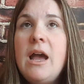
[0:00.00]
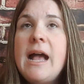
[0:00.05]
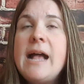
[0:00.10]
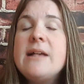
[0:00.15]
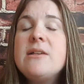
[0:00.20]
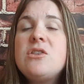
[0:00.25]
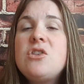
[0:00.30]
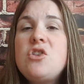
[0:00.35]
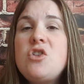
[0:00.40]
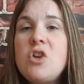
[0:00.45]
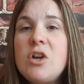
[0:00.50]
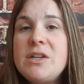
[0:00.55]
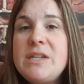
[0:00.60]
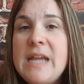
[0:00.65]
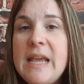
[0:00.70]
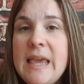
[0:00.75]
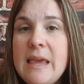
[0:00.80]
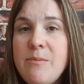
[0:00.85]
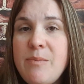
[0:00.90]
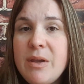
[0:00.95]
I'll start
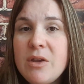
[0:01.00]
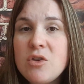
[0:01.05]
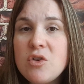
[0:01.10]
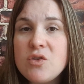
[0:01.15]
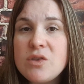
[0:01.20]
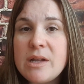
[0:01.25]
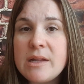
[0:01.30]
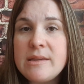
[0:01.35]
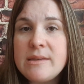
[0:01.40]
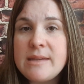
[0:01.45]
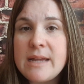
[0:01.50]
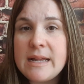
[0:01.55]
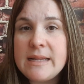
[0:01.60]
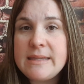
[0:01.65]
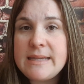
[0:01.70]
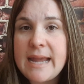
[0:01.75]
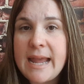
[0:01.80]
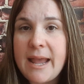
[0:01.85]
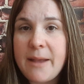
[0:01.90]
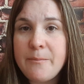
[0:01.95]
taking pictures on
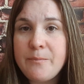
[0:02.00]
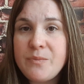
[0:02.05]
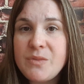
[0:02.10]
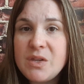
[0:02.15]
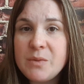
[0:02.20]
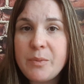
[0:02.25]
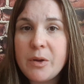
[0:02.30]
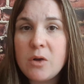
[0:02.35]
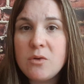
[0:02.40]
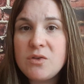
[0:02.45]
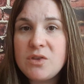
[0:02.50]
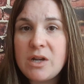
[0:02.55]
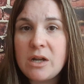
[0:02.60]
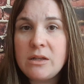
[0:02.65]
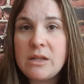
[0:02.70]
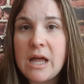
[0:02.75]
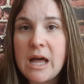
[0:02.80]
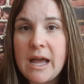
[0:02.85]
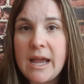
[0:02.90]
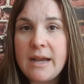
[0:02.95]
Sunday to post
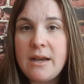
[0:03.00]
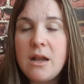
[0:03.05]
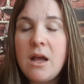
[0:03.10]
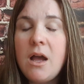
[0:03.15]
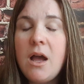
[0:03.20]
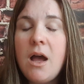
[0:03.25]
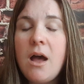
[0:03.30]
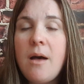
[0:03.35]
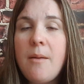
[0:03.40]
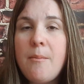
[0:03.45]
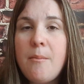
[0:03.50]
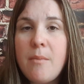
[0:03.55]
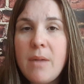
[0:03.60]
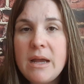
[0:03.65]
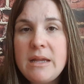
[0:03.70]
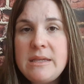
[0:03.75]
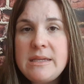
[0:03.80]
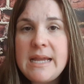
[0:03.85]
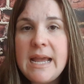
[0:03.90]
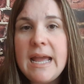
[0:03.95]
online.
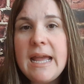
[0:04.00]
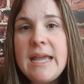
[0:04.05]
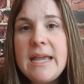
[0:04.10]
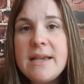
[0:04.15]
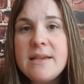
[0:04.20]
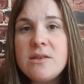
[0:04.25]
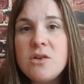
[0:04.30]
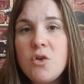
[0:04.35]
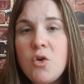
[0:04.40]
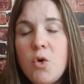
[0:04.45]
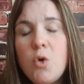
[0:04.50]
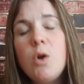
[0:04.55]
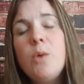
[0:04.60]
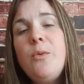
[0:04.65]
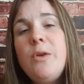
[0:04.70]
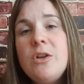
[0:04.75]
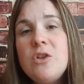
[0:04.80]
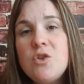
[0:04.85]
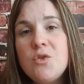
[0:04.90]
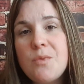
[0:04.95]
Monday is a
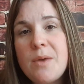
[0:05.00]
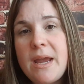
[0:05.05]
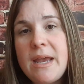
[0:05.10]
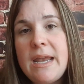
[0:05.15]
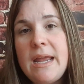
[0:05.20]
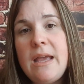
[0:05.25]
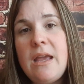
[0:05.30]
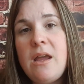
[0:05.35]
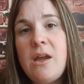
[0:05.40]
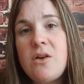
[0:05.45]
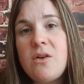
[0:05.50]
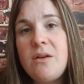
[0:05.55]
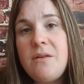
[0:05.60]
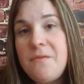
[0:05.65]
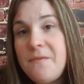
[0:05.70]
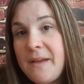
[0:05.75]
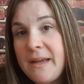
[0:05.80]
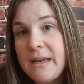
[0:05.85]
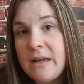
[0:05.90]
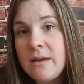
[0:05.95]
corporate training here in
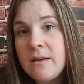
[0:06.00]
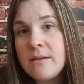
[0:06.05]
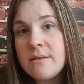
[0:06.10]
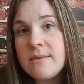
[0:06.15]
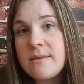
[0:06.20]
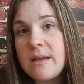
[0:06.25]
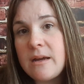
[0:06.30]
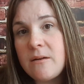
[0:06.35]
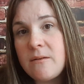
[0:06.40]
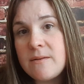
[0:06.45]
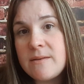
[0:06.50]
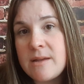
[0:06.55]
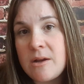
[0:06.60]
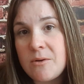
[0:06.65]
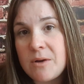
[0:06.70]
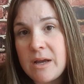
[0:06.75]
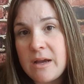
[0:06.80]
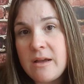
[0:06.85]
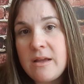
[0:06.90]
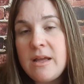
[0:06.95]
Phoenix,
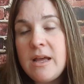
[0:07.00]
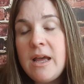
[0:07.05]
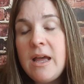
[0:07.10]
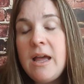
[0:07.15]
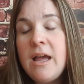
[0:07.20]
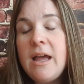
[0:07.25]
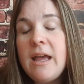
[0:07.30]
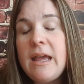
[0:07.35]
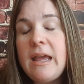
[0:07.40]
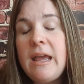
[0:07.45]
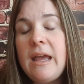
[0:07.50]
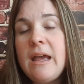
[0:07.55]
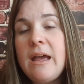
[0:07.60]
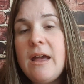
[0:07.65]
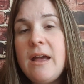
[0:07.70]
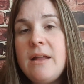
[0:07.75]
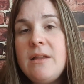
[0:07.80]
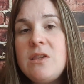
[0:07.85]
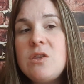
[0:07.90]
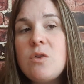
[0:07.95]
Arizona.
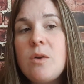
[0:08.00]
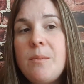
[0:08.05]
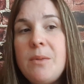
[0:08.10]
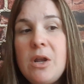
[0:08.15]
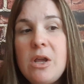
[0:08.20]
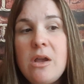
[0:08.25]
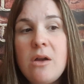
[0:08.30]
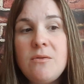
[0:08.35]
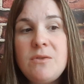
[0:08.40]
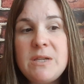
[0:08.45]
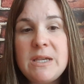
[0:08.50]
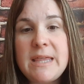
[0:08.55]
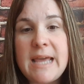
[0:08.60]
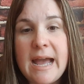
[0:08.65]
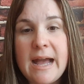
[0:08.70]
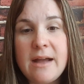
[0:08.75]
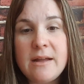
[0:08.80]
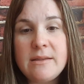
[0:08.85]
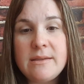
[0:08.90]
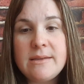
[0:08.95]
And so I'm going to go to
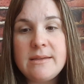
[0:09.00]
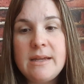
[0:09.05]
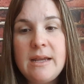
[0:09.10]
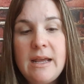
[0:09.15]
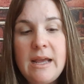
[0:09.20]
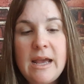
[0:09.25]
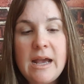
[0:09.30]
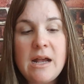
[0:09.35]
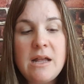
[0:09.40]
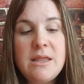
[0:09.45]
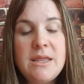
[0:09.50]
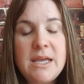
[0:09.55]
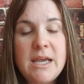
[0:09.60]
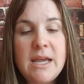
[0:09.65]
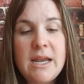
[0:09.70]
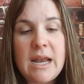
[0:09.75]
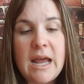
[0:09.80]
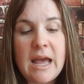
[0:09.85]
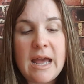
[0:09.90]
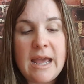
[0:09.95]
that. And
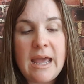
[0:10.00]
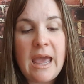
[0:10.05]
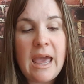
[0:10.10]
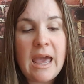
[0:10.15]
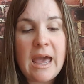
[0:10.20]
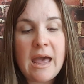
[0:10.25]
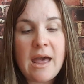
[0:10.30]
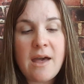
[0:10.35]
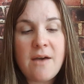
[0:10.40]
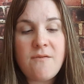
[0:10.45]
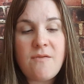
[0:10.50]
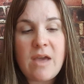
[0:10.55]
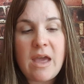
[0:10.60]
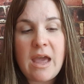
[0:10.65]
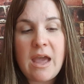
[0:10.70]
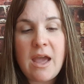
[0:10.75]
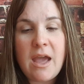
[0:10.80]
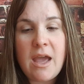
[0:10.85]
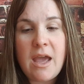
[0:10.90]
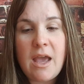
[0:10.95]
then I have
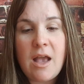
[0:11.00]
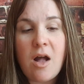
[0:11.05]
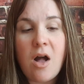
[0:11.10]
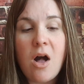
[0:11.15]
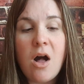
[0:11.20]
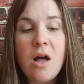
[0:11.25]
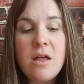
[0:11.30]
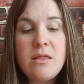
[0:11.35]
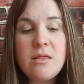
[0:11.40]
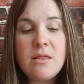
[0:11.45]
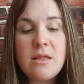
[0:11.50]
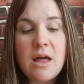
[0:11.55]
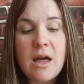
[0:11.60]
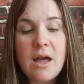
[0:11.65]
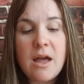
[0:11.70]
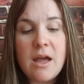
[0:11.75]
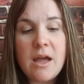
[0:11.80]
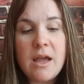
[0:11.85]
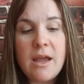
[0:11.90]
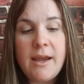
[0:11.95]
a
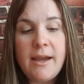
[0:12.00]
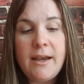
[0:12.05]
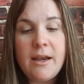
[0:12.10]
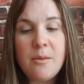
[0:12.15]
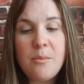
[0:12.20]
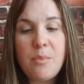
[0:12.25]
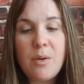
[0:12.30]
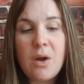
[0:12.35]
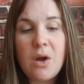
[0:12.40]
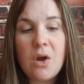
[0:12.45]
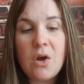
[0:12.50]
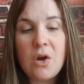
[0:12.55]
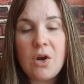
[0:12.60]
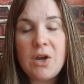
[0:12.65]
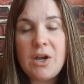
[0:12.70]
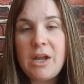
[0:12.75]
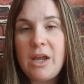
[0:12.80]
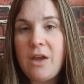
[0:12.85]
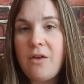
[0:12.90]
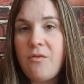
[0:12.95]
online
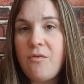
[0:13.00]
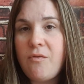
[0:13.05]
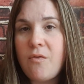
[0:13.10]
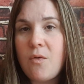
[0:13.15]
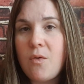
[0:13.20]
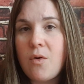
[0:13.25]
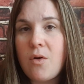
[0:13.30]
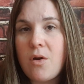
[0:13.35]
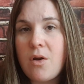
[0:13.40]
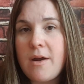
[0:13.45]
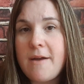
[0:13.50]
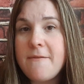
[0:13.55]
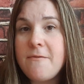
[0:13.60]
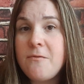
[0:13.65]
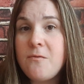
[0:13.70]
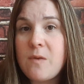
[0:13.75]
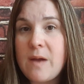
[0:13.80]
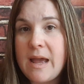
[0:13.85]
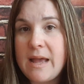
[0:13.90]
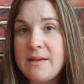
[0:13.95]
party for a
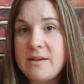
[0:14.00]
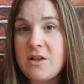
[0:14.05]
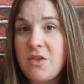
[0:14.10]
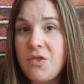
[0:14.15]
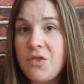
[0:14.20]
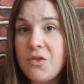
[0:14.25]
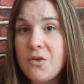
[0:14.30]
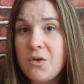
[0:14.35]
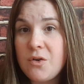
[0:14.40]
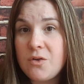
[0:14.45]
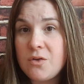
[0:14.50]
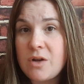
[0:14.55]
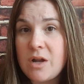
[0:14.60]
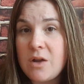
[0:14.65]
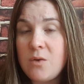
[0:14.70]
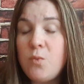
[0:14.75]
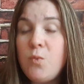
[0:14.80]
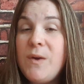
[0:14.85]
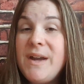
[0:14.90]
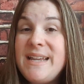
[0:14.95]
friend
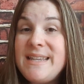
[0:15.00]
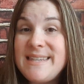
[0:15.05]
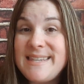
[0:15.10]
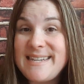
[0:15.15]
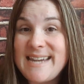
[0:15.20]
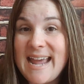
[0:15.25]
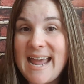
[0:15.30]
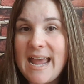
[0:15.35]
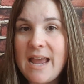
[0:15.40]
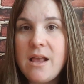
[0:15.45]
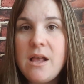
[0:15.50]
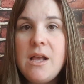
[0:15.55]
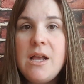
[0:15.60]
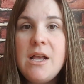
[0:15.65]
on Wednesday.